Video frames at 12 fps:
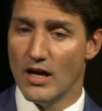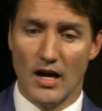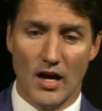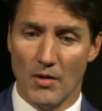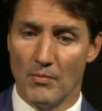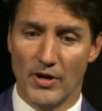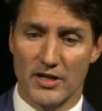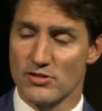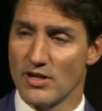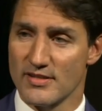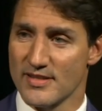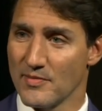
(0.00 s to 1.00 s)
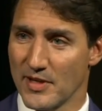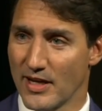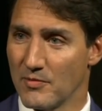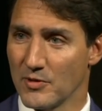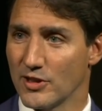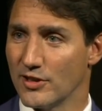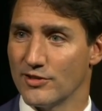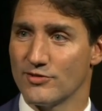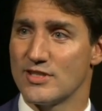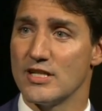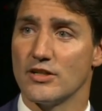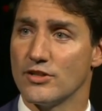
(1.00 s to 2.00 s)
but it's not something I'm going to
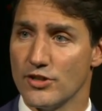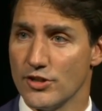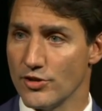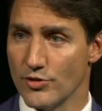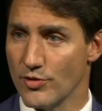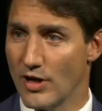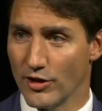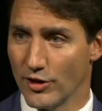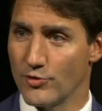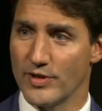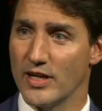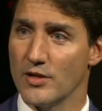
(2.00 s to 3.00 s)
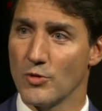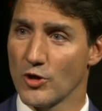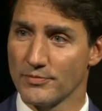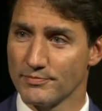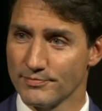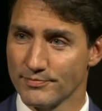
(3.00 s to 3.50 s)
seek to do alone anymore.